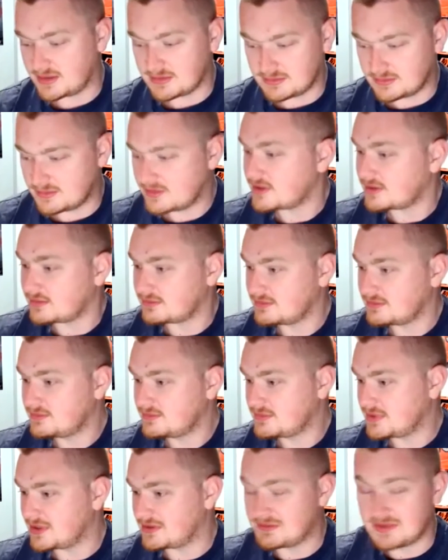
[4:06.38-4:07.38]
and
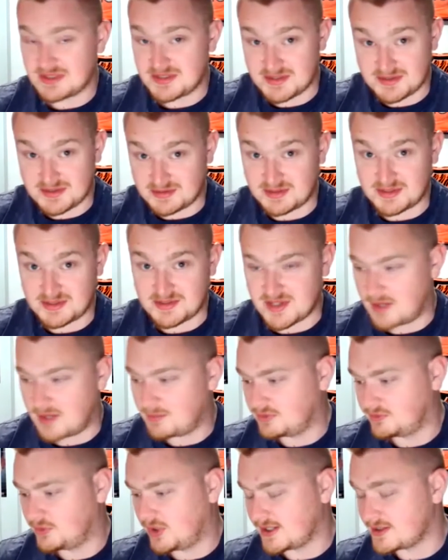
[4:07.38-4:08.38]
this is an
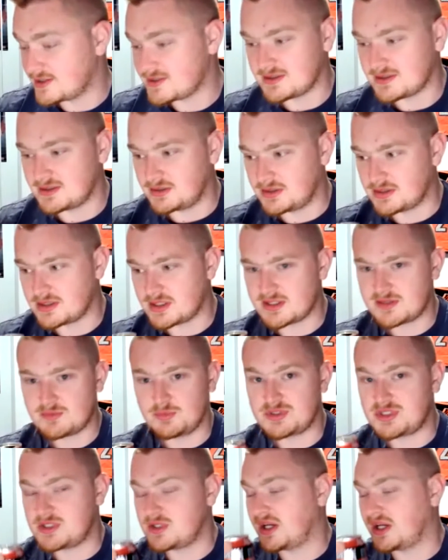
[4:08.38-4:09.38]
example of why this is delicious.
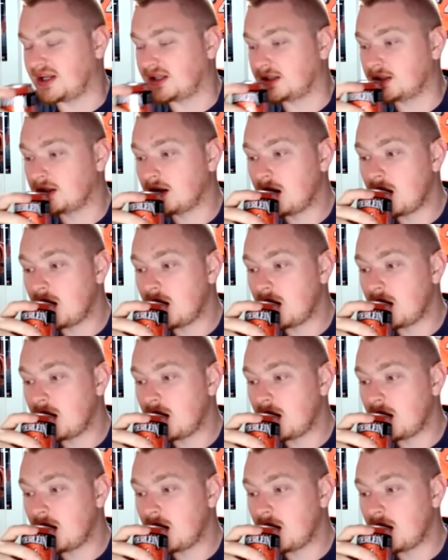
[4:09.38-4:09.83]
What you got?